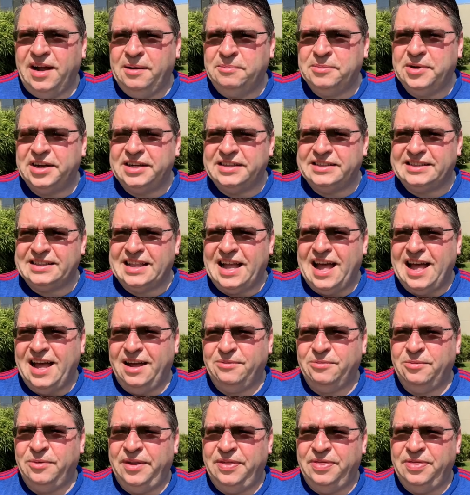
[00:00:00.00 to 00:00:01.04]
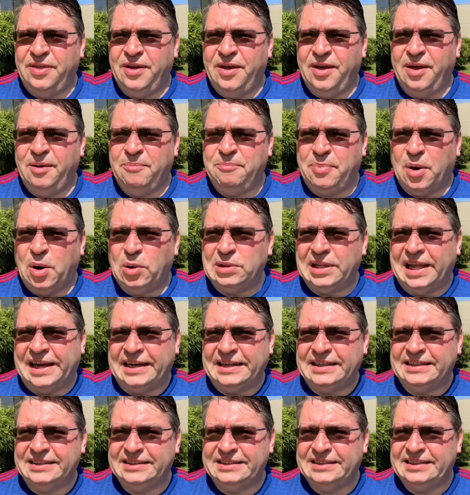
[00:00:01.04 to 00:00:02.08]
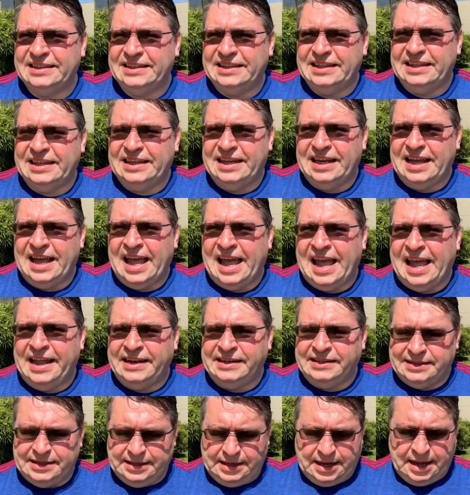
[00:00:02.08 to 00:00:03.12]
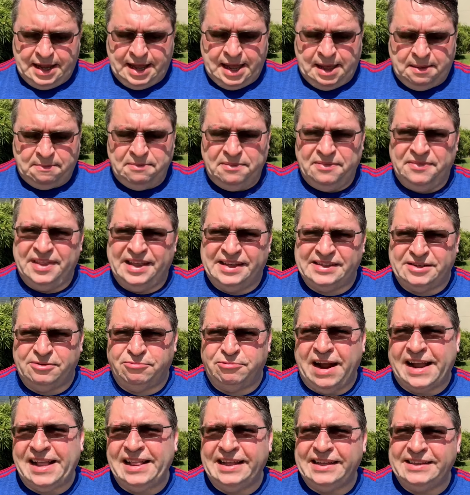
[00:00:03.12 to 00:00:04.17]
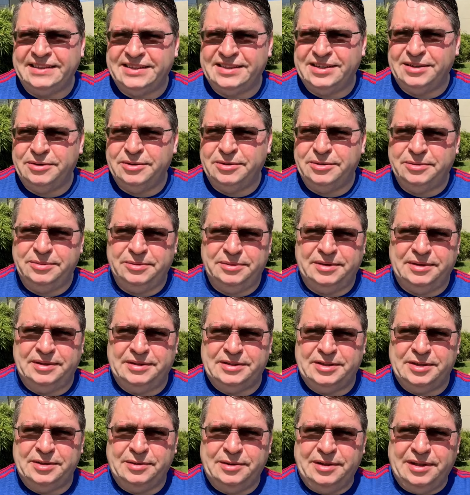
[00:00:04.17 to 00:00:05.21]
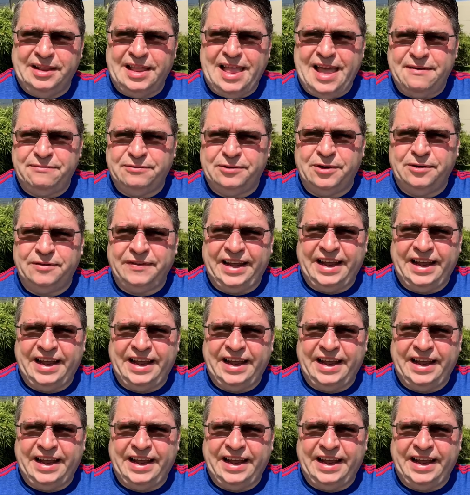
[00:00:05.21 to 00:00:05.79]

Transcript: I'm gonna start with the bowline. And um, there's a railing to, to the left over